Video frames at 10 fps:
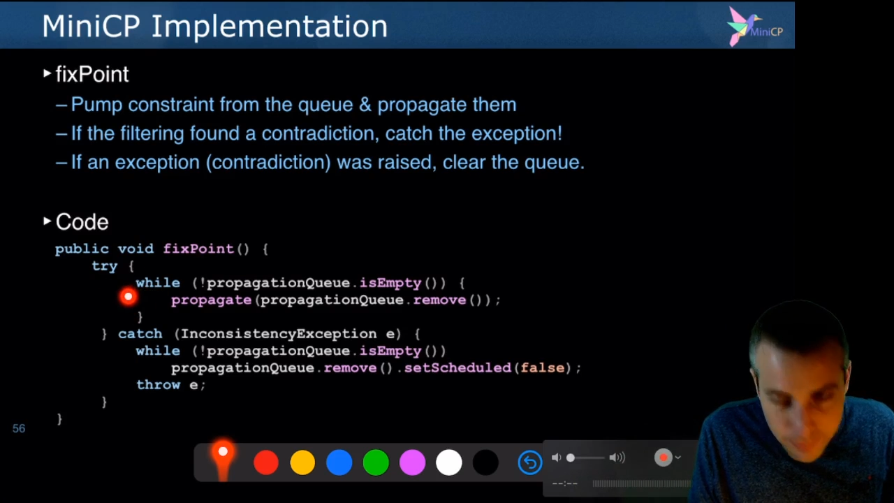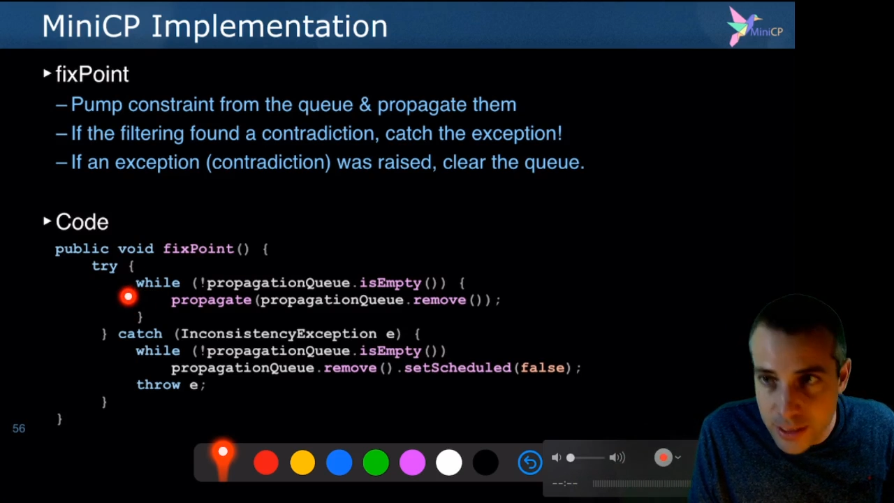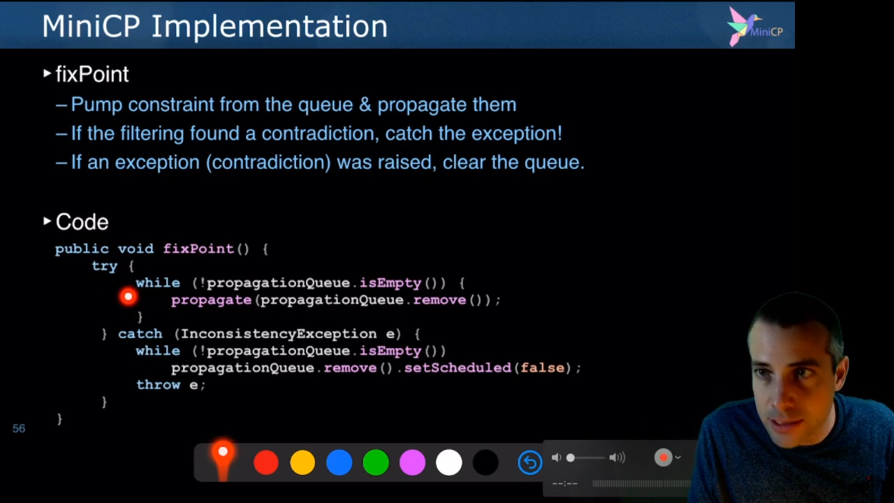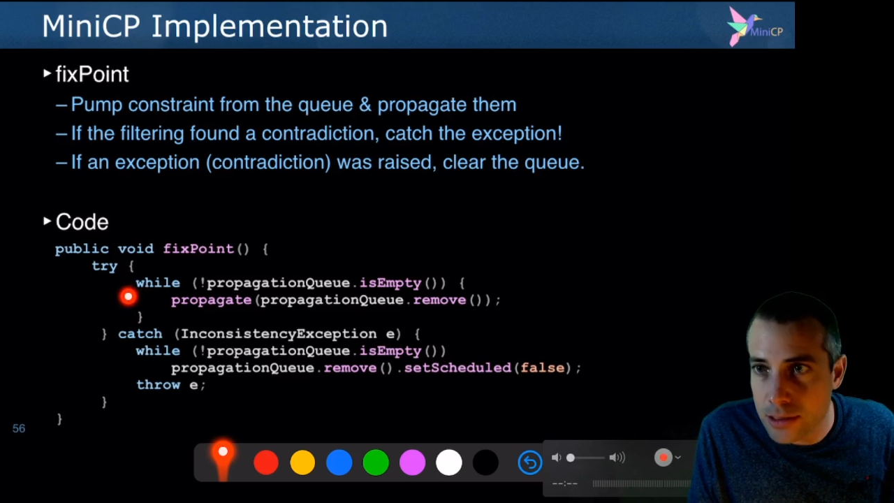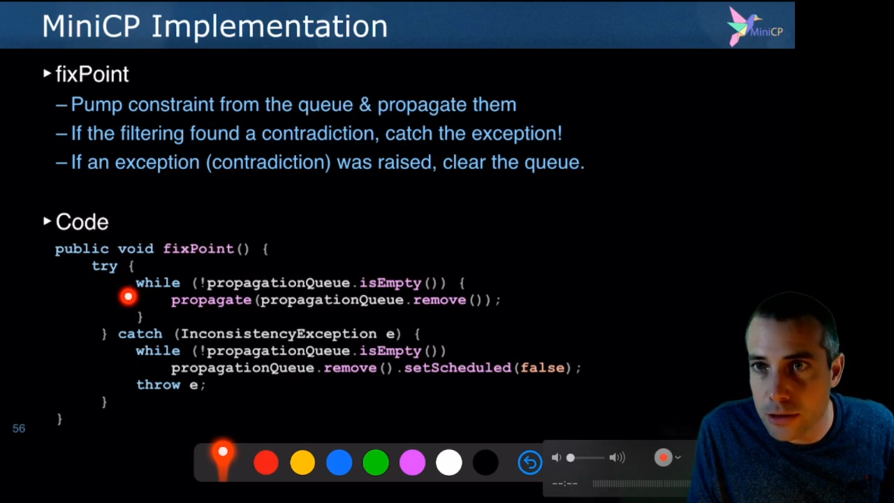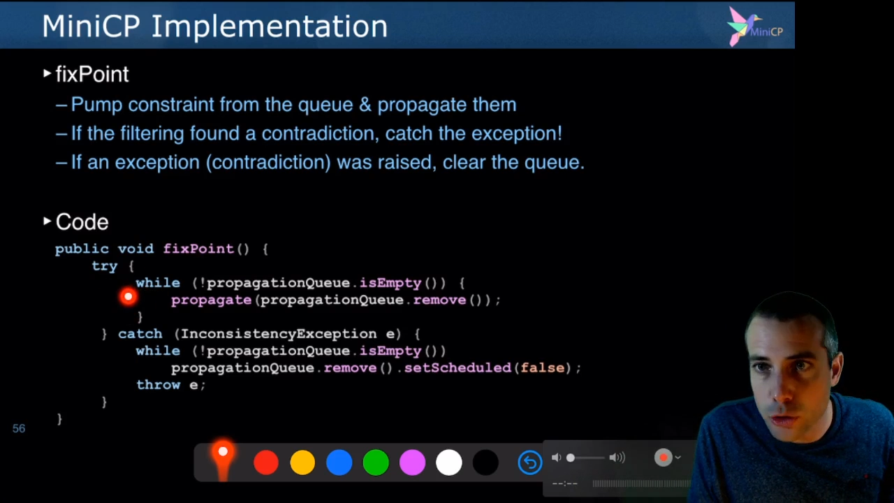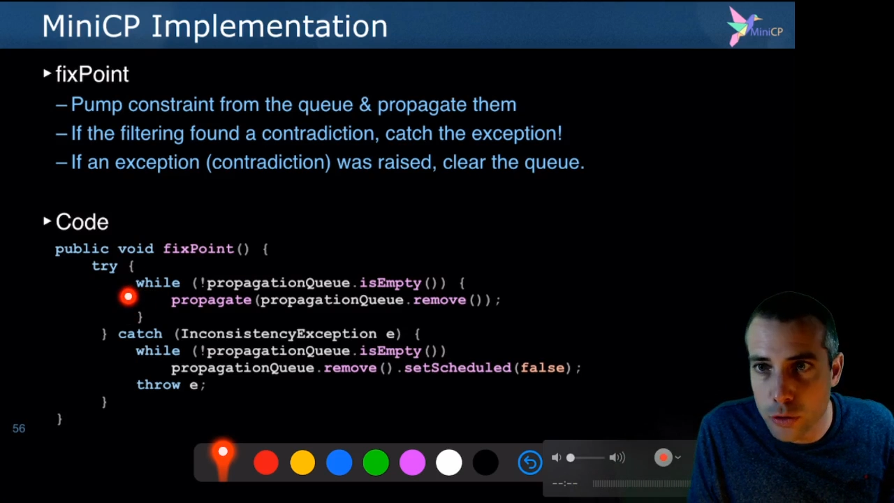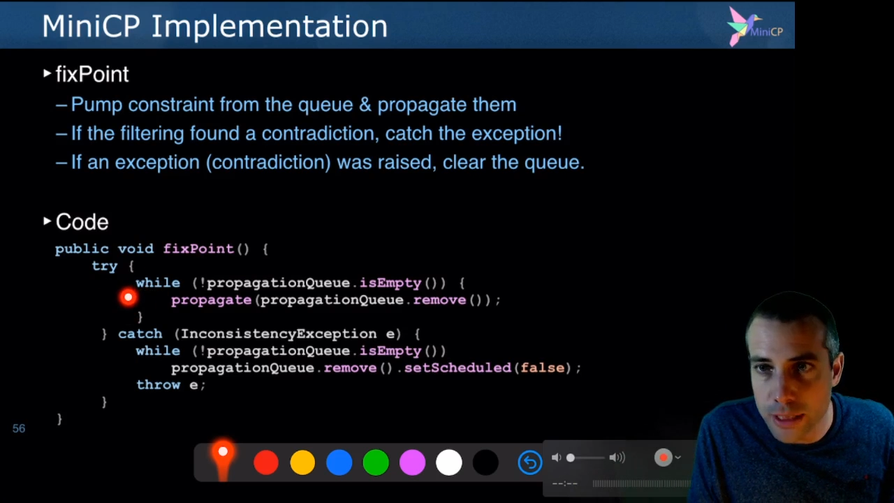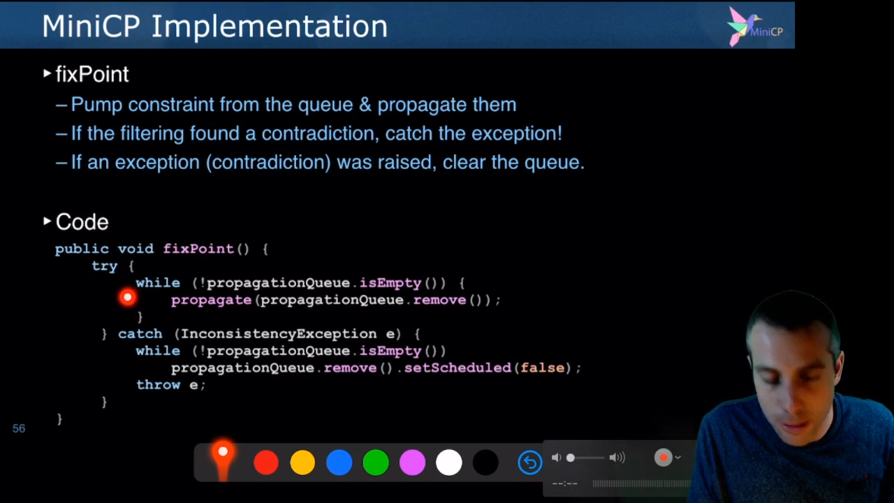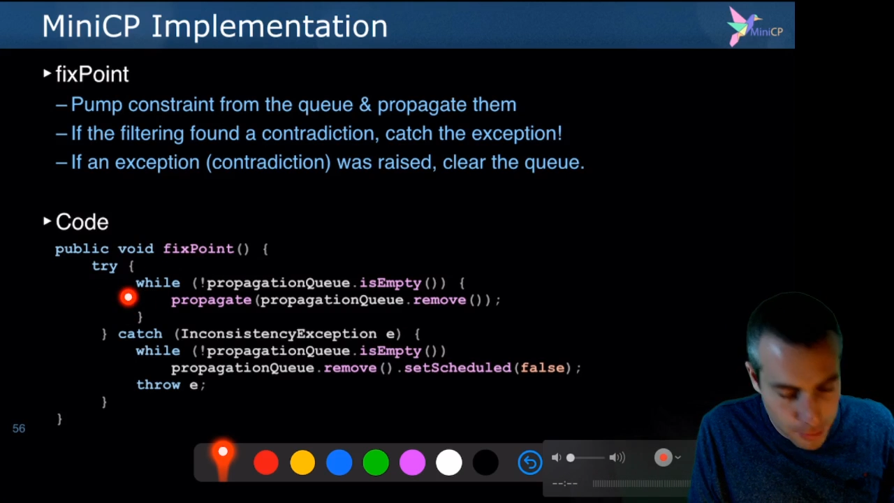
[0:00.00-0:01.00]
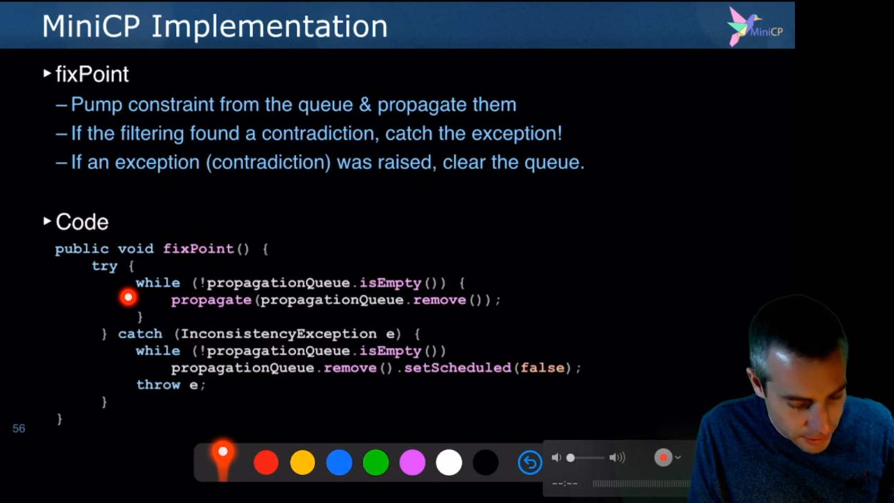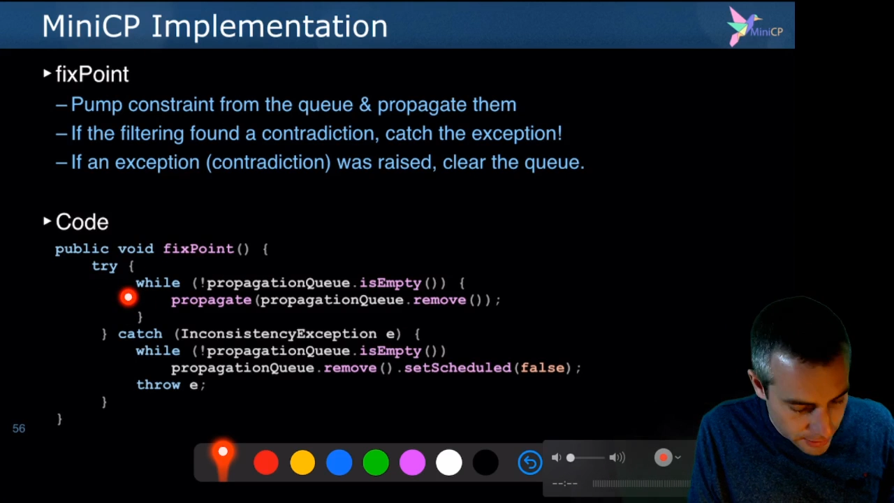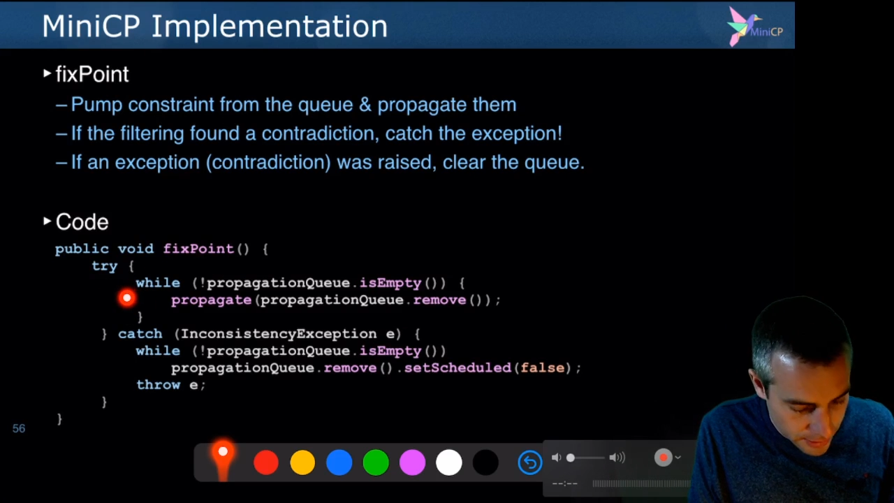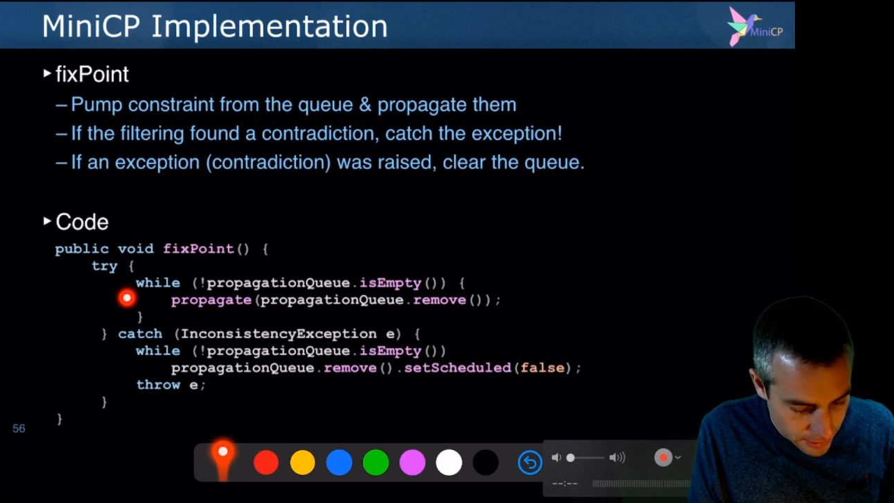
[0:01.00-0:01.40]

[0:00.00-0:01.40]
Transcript: this should terminate,